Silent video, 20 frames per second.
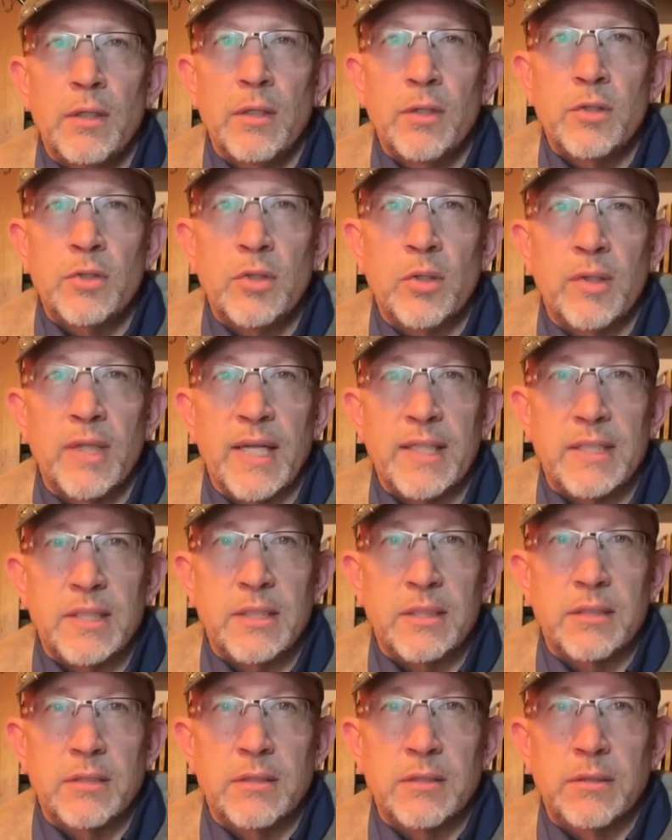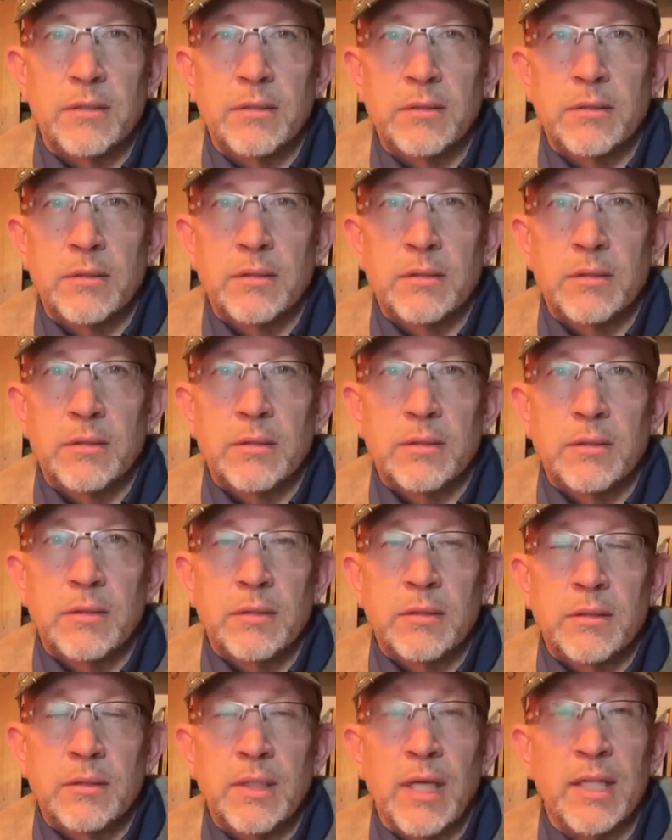So that's
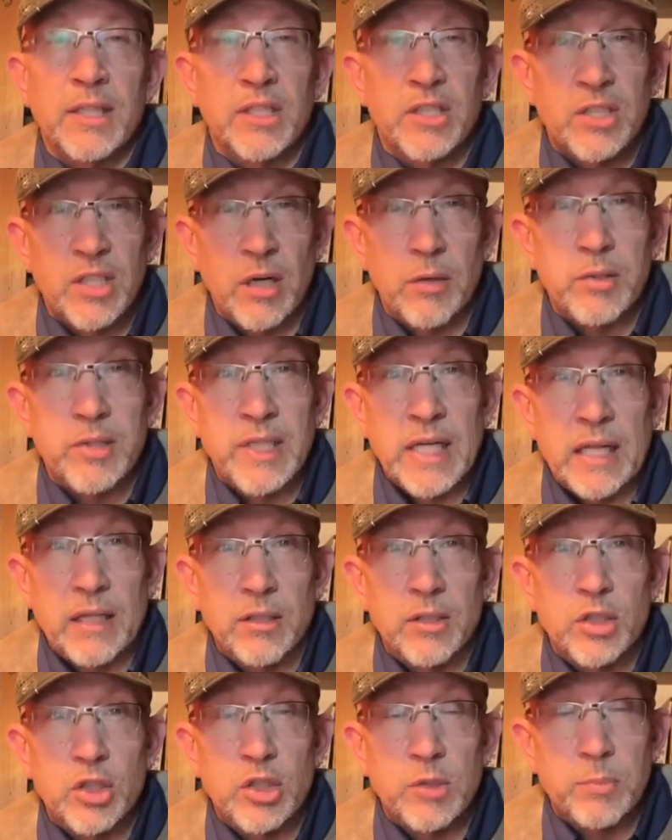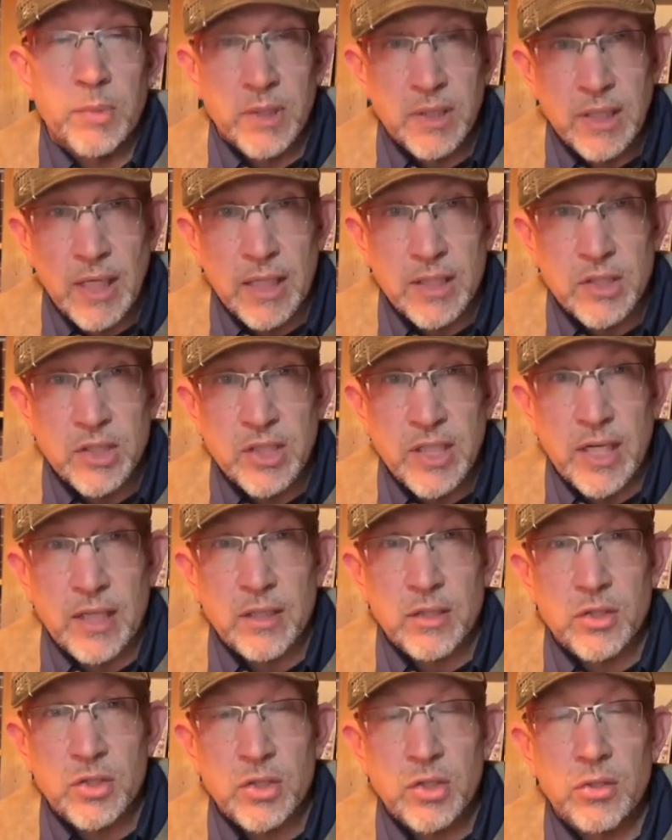not just our challenge, but God's
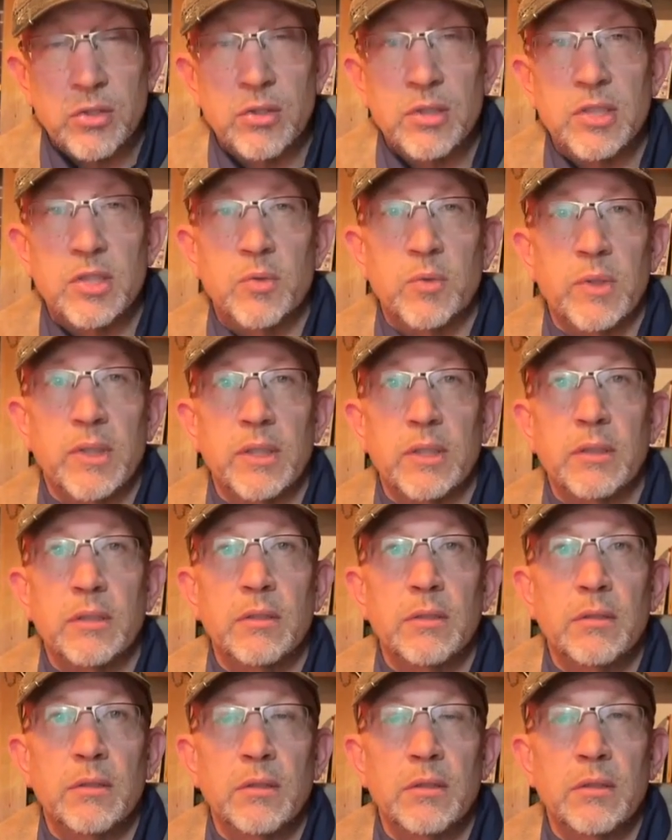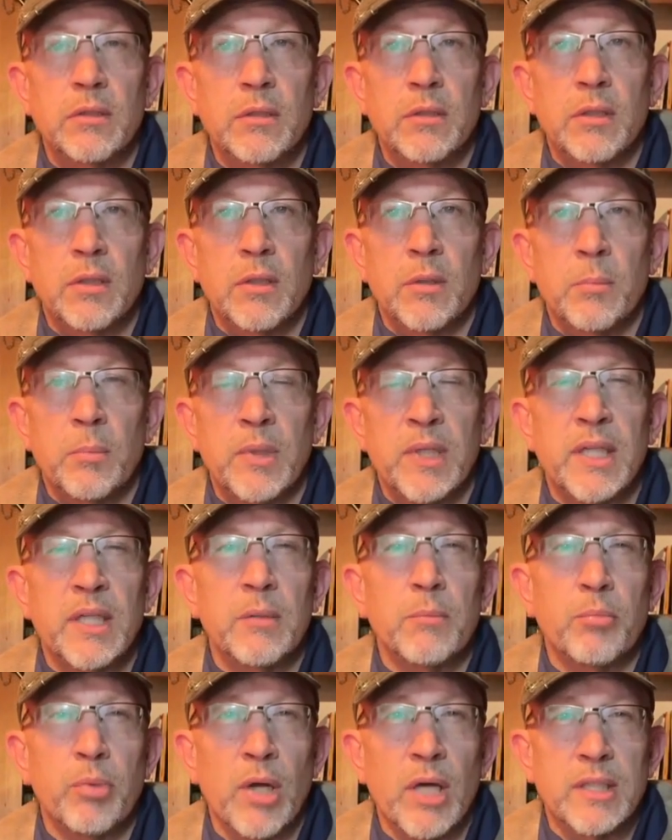challenge to you this week.
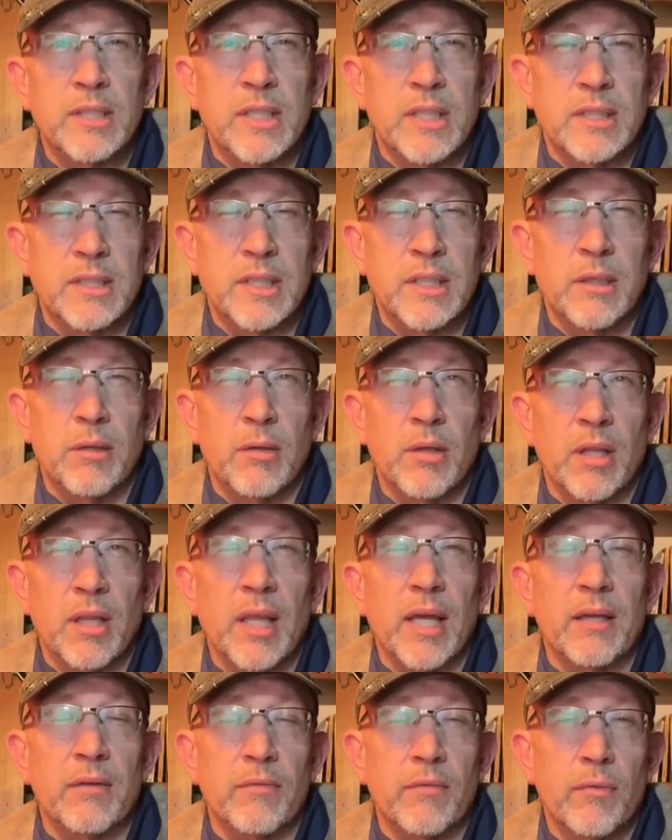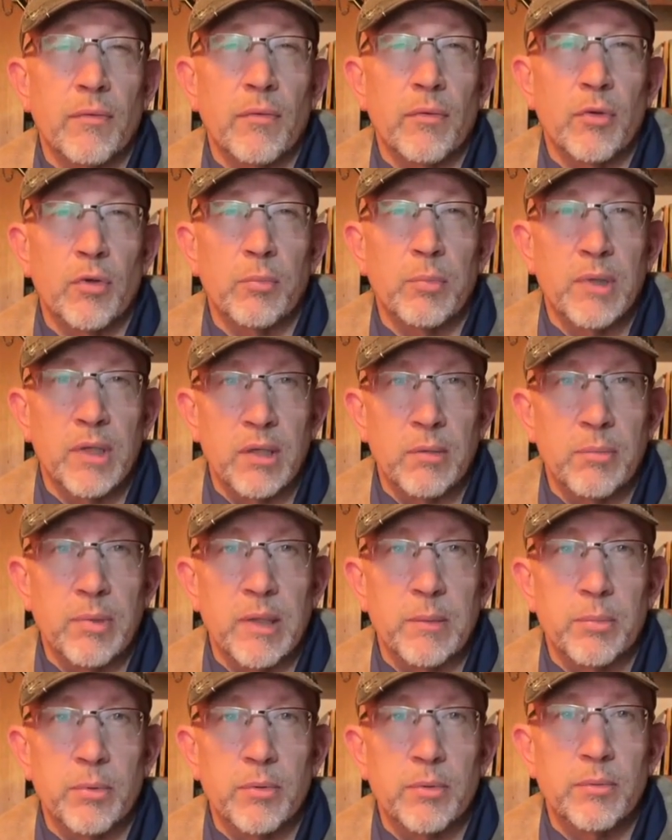Begin processing life through pen and
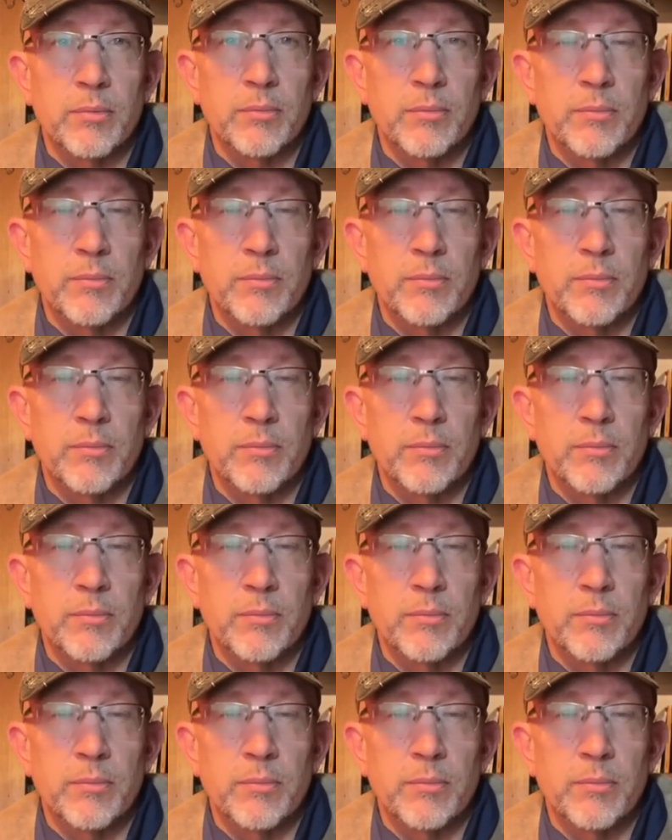paper